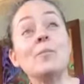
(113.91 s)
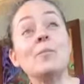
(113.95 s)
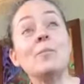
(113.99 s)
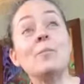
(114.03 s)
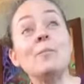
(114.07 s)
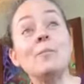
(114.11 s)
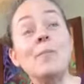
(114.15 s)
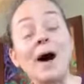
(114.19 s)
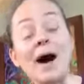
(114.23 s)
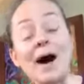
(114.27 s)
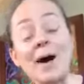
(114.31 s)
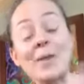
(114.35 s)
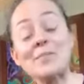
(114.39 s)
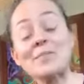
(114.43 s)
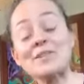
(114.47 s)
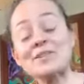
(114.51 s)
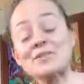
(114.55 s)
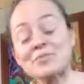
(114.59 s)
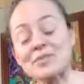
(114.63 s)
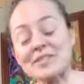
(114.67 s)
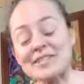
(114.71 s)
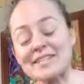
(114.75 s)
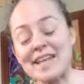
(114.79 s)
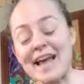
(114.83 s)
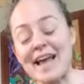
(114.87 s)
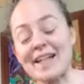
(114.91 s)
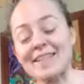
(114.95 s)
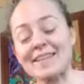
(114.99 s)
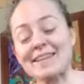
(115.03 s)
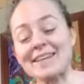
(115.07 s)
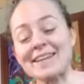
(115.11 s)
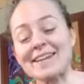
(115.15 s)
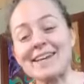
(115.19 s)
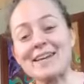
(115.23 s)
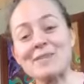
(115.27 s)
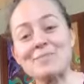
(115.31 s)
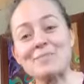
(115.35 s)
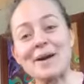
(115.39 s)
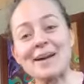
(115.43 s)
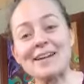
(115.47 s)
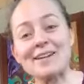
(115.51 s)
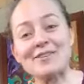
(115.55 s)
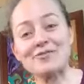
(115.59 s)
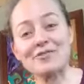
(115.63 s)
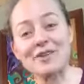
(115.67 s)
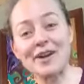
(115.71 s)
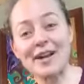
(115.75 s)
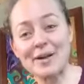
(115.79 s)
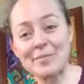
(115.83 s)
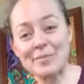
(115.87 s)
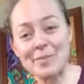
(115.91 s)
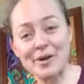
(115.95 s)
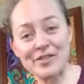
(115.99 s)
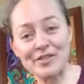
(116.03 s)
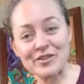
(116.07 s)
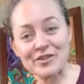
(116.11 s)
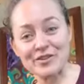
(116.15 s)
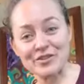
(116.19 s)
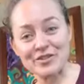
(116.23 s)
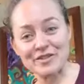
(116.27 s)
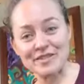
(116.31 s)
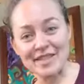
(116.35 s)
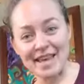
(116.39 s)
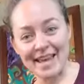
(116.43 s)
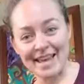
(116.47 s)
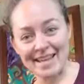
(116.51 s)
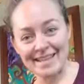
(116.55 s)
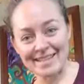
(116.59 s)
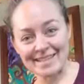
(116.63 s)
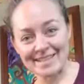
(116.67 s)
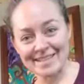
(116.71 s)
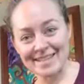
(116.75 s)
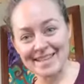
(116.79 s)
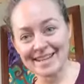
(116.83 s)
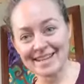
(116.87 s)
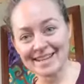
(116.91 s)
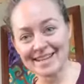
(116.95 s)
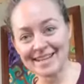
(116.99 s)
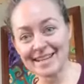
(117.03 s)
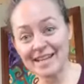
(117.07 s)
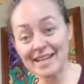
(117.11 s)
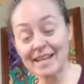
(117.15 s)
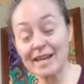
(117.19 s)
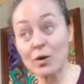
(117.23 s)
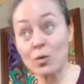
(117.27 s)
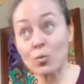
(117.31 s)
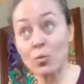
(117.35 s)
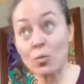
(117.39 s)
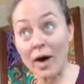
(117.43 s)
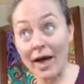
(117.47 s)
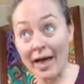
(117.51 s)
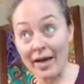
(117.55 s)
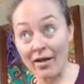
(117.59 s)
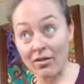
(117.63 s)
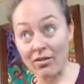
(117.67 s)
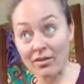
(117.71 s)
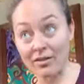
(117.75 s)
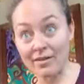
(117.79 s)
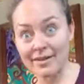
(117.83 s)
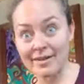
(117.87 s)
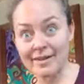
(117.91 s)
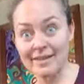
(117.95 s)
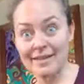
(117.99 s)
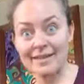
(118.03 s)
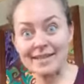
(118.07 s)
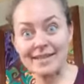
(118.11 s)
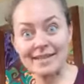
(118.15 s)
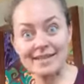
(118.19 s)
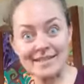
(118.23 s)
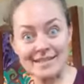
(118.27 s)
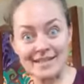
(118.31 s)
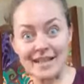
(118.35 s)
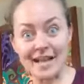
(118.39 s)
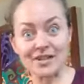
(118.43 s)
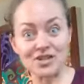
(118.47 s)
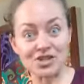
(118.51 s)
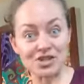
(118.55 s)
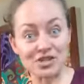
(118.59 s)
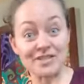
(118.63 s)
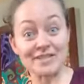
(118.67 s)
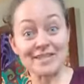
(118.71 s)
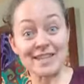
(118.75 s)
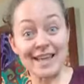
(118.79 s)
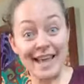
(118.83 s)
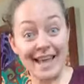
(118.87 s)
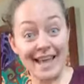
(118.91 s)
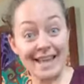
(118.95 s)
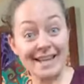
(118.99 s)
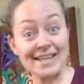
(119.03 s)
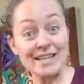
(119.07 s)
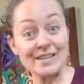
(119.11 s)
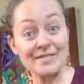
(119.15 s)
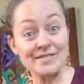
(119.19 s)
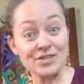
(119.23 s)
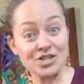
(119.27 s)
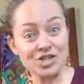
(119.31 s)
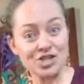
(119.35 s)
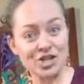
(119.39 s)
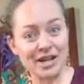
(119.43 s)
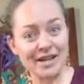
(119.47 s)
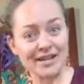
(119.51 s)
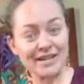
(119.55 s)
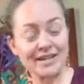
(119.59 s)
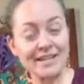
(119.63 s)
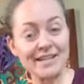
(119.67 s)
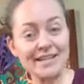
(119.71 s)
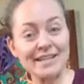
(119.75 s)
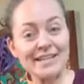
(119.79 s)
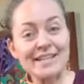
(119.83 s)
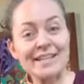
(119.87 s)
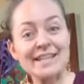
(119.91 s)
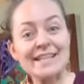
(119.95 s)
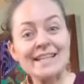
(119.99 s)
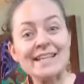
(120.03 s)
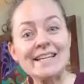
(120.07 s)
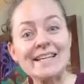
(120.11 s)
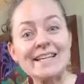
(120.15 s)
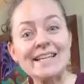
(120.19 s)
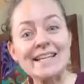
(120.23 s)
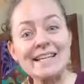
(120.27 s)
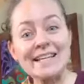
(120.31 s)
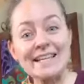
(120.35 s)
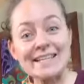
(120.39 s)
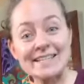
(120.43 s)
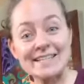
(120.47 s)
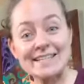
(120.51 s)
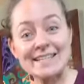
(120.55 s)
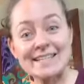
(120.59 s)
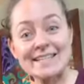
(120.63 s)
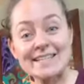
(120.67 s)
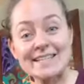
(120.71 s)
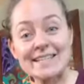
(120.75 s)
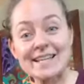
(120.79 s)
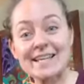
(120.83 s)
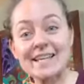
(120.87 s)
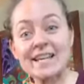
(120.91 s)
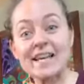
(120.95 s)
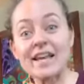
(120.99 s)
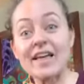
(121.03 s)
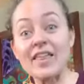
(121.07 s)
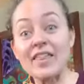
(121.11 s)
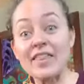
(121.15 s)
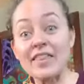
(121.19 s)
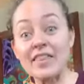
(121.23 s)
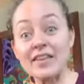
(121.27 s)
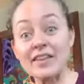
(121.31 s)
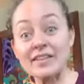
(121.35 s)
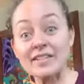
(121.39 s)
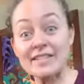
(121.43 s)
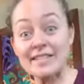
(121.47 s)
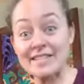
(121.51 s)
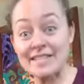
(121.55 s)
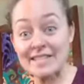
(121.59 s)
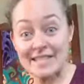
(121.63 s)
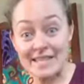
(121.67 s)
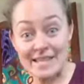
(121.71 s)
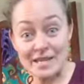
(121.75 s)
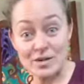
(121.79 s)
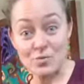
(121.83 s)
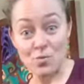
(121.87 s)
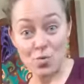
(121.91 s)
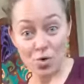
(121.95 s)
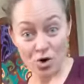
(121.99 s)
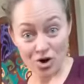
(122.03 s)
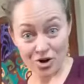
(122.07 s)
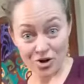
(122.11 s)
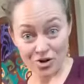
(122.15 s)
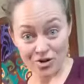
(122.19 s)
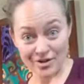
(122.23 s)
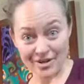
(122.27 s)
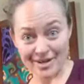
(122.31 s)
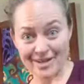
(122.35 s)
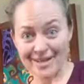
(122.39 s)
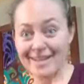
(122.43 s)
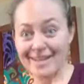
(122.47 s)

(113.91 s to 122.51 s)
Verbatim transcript: mom is retelling it, and my grandmother says, Well, it's not just any vagina, it's the C word.